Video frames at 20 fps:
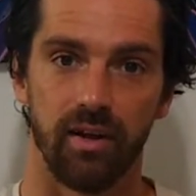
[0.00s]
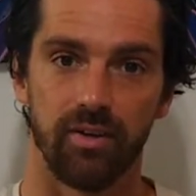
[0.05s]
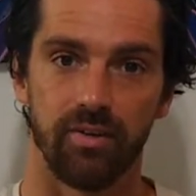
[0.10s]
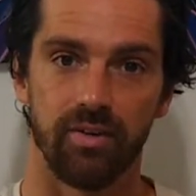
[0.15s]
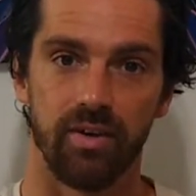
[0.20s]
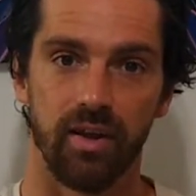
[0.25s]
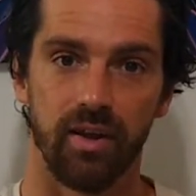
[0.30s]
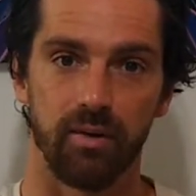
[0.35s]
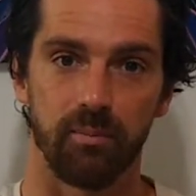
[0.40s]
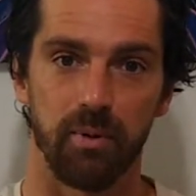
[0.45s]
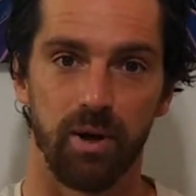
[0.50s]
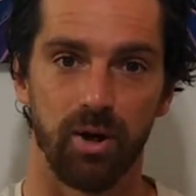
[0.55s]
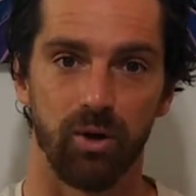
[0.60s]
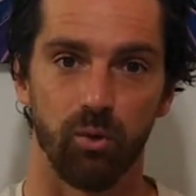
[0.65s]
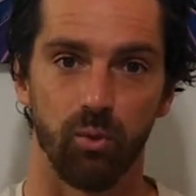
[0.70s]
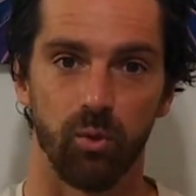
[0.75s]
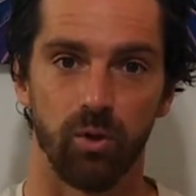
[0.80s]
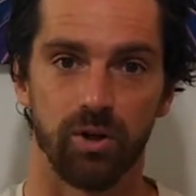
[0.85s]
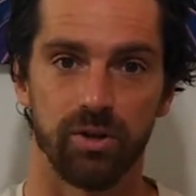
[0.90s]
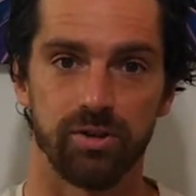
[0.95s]
It's not
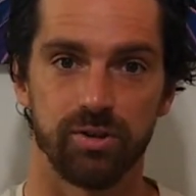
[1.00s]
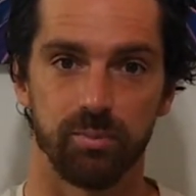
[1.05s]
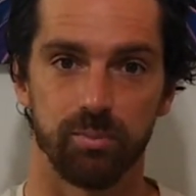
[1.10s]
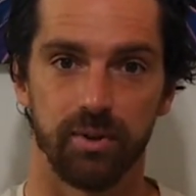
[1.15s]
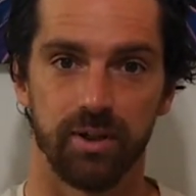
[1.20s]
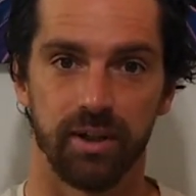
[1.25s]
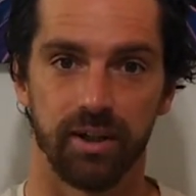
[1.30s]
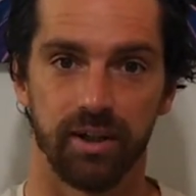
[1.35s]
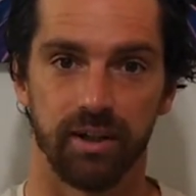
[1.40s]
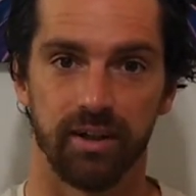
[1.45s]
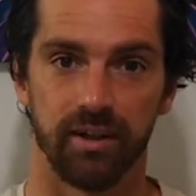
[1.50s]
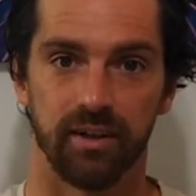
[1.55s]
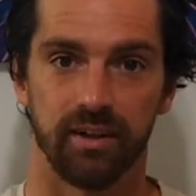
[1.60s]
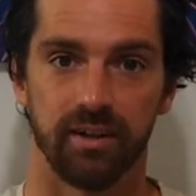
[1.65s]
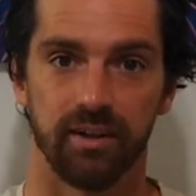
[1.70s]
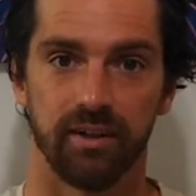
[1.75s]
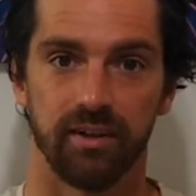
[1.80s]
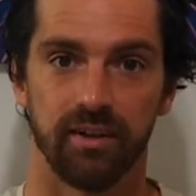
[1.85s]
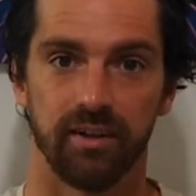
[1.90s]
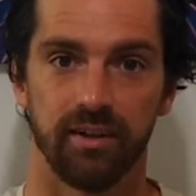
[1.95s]
about worshiping
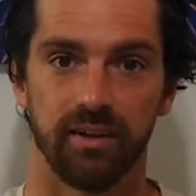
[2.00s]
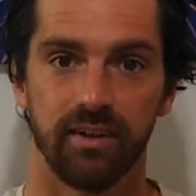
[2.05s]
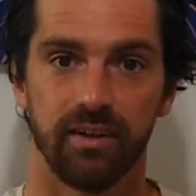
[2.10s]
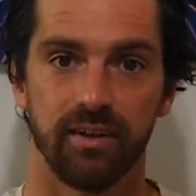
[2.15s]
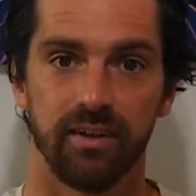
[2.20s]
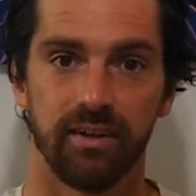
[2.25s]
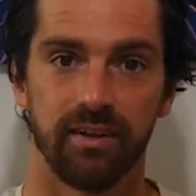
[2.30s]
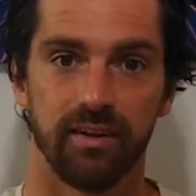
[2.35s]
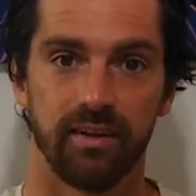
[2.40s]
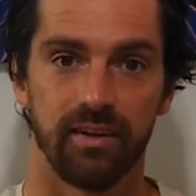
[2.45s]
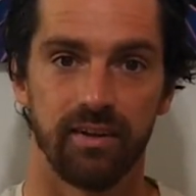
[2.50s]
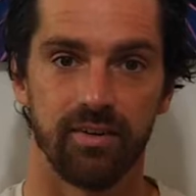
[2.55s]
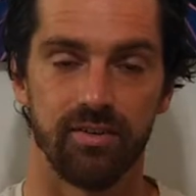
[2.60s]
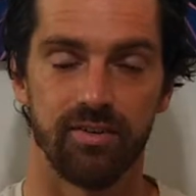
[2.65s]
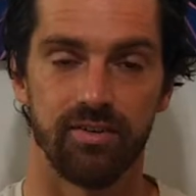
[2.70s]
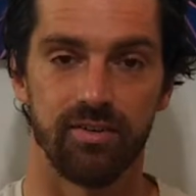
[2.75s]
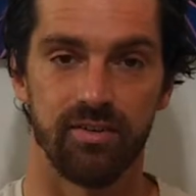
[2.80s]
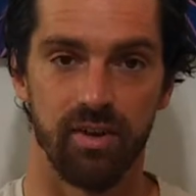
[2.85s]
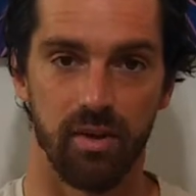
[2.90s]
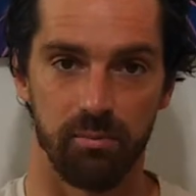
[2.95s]
these
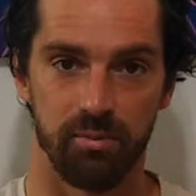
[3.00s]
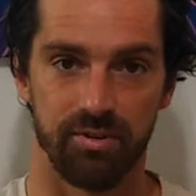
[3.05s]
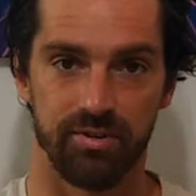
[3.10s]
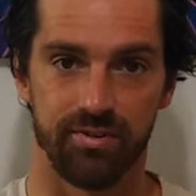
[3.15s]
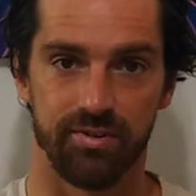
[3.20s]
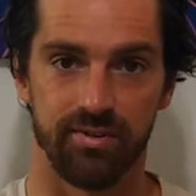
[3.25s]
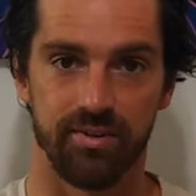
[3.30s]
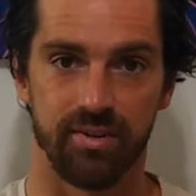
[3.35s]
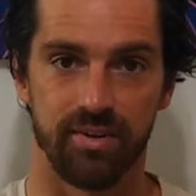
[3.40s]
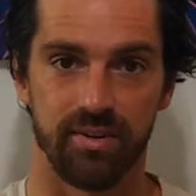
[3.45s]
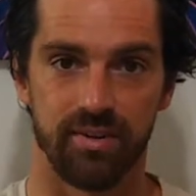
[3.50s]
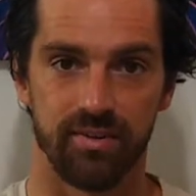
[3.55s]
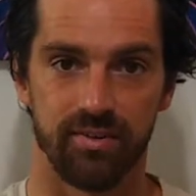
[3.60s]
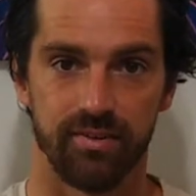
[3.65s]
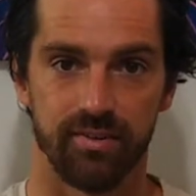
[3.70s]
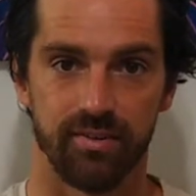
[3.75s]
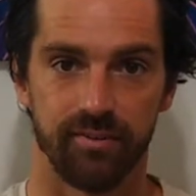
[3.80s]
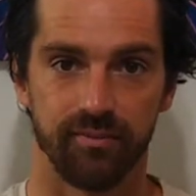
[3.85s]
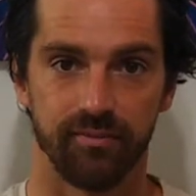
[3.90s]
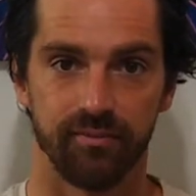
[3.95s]
substances